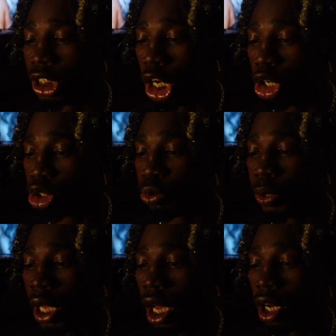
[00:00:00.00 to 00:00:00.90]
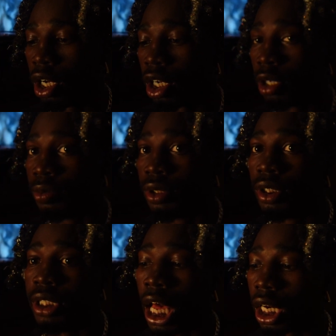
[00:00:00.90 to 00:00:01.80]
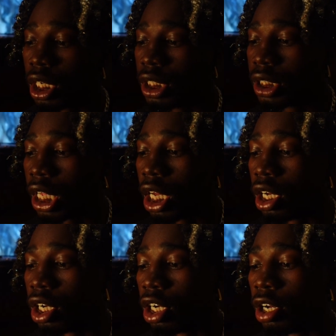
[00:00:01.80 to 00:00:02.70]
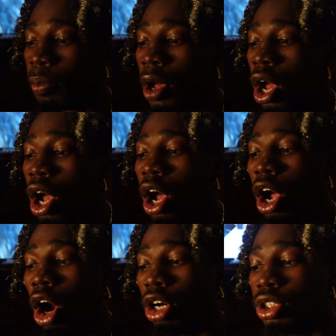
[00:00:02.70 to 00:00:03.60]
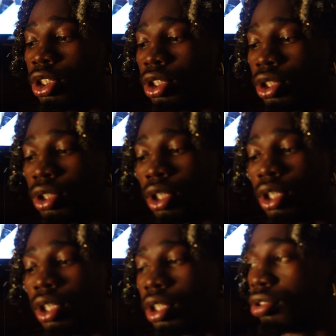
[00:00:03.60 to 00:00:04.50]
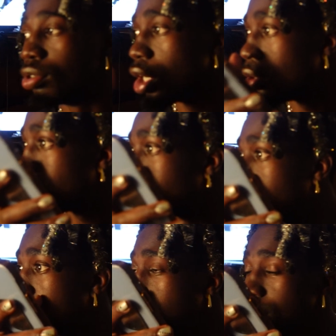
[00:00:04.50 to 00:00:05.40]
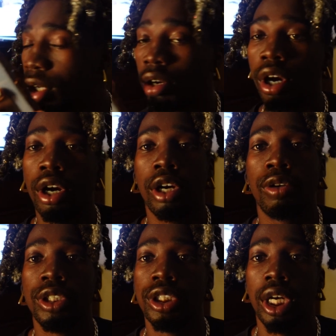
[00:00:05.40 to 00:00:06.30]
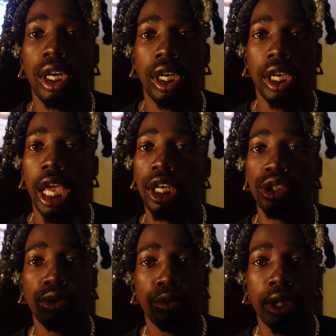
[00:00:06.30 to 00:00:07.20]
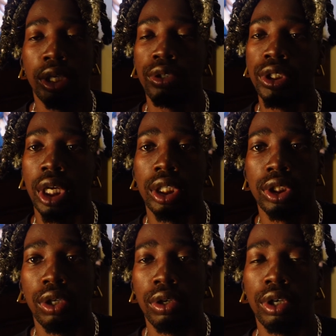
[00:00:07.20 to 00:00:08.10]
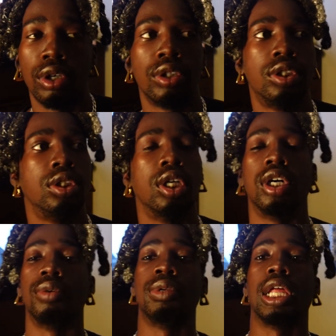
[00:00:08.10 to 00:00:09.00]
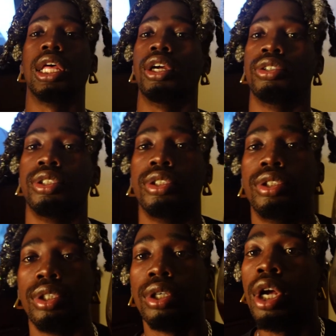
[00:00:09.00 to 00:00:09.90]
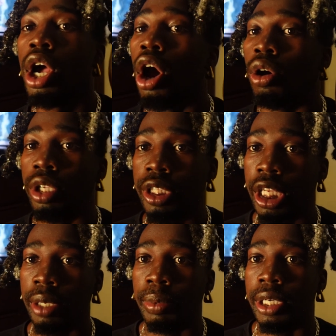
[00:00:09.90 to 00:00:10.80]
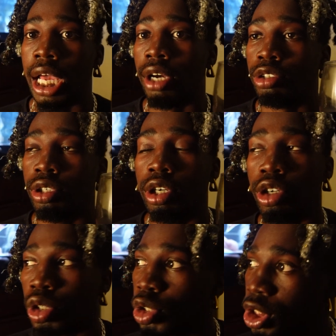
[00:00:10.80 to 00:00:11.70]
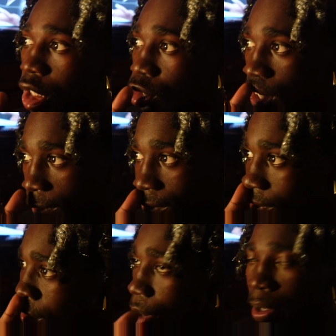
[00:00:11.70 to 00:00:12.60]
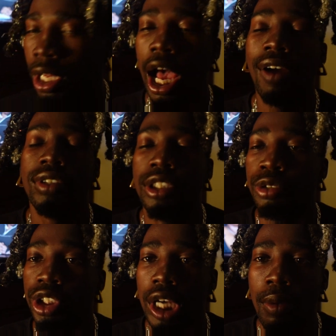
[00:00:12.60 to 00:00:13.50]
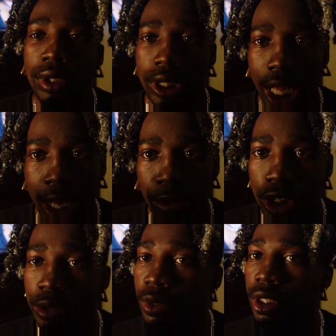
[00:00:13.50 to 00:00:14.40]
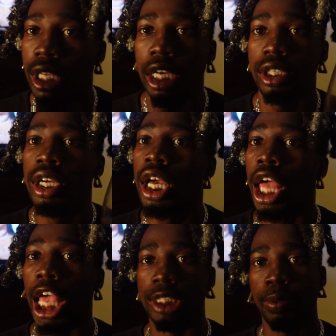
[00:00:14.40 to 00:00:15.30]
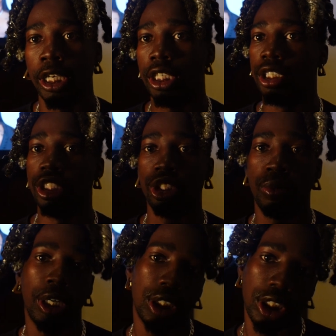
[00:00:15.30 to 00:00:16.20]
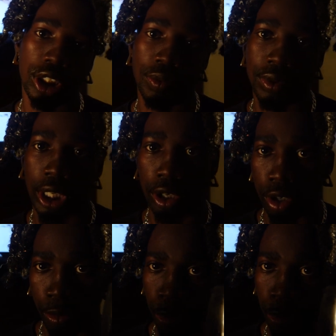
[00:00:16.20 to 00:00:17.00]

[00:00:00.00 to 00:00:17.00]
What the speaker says: Sauce. We got Natalie say that her sister, you know, her and Krishan got into it, and Krishan told her to not let her sister on the thing. But now, you know, Krishan trying to flip-flop it. Obviously, Krishan was lying when she was, like, explaining the situation, because it was like, girl,